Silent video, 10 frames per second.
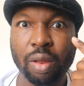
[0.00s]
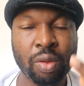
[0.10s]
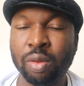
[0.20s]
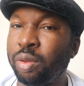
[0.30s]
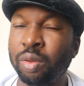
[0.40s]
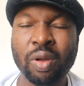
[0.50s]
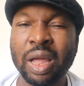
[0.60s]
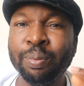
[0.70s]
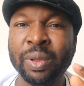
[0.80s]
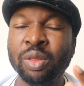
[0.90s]
You
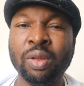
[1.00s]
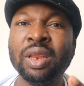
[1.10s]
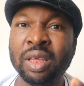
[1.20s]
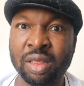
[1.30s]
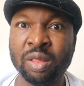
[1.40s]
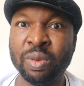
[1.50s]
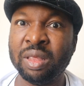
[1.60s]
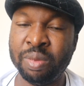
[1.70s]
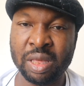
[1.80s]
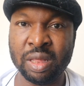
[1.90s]
can't be doing
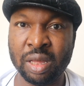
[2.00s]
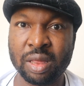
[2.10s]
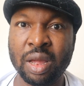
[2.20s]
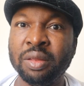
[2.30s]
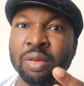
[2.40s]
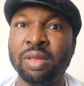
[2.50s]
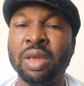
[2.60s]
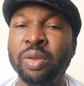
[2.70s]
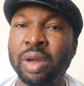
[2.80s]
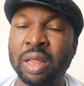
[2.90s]
legitimate business and you
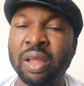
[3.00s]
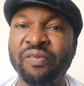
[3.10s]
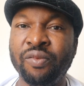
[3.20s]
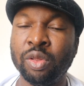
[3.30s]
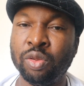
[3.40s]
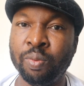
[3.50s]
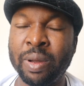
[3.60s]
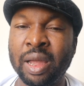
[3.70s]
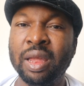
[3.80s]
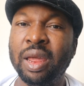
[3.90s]
say you can afford to
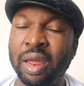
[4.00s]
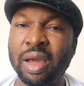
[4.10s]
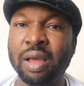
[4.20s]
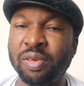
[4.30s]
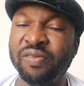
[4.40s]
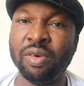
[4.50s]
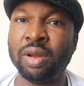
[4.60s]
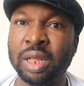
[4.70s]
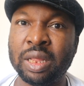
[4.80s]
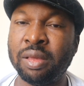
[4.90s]
buy a house of
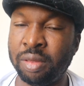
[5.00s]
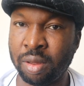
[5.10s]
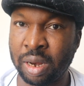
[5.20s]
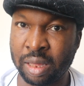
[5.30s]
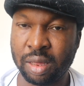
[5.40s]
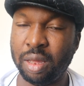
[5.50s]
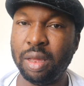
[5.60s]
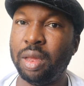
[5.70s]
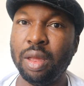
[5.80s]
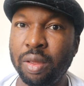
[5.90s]
$400,000.
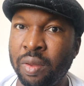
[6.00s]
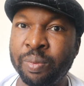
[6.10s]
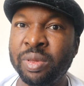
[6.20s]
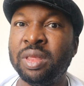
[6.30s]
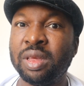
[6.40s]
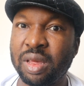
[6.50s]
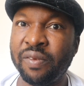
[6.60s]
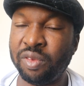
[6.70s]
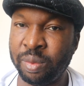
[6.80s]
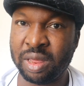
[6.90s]
Your business
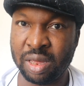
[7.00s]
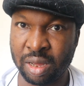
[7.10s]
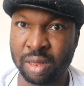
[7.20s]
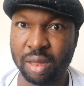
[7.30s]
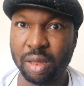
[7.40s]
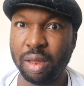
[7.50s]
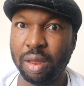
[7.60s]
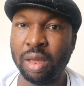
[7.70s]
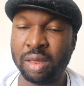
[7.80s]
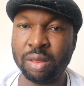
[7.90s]
have to be checked.
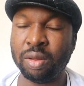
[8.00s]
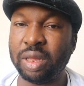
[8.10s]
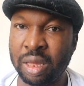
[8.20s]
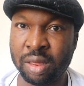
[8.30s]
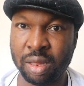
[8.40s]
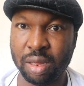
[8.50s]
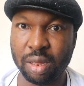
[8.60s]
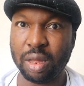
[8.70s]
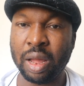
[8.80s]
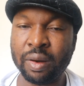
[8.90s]
It's not easy
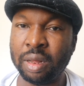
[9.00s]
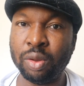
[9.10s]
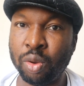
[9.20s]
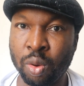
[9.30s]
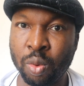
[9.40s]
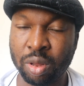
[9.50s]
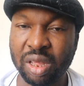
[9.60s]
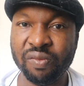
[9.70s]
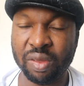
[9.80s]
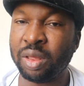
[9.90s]
around the whole world.
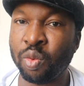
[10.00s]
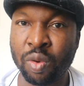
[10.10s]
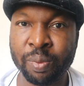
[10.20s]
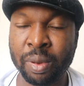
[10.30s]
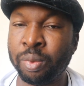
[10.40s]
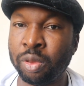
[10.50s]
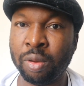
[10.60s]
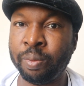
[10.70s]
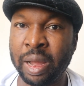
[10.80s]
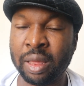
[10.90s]
Even the white people
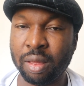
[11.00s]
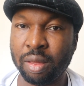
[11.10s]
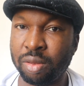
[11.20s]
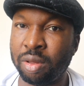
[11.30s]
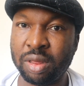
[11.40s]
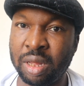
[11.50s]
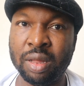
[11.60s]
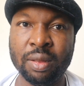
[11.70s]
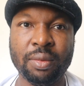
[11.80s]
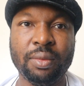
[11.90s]
don't buy such
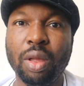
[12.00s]
thing.